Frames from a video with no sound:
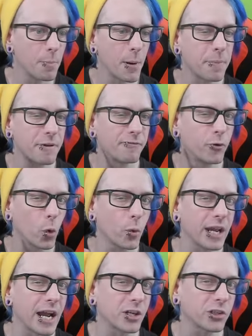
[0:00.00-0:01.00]
But before
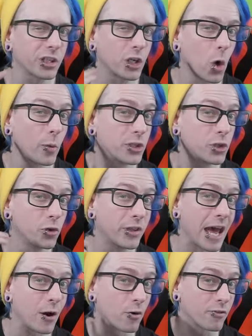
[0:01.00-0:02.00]
we actually go and do
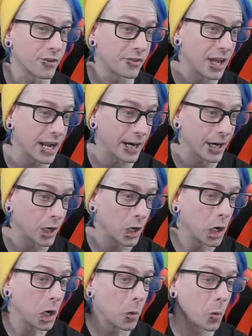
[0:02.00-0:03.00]
that over there,
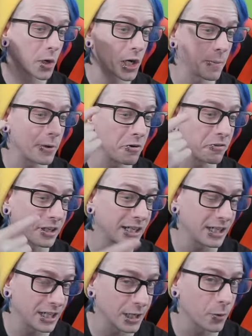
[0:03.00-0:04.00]
we're coming over
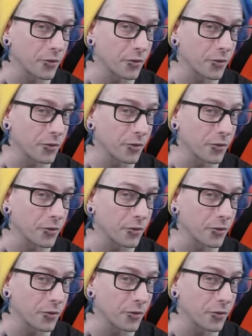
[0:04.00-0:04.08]
here